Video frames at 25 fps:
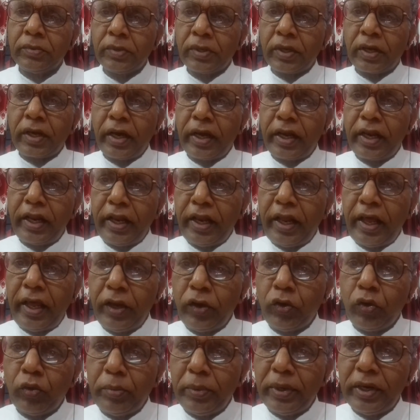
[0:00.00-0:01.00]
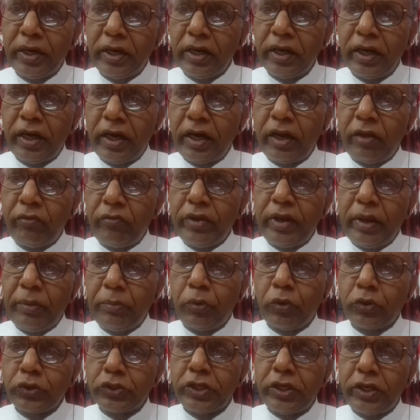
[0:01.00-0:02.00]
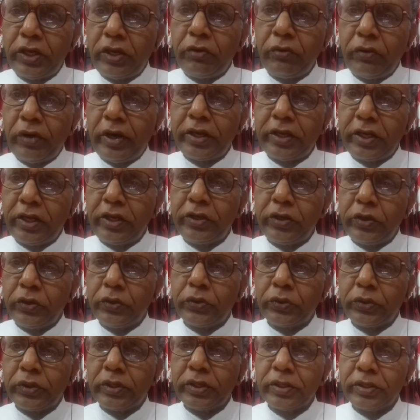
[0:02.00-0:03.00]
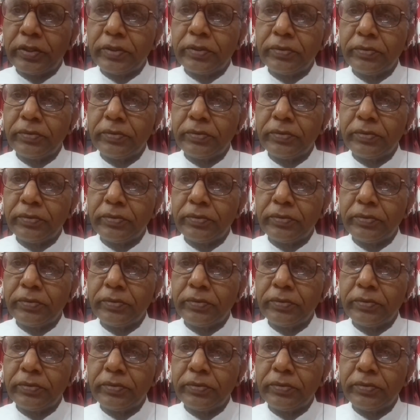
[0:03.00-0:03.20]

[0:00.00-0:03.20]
The Canaanite woman had a very positive attitude.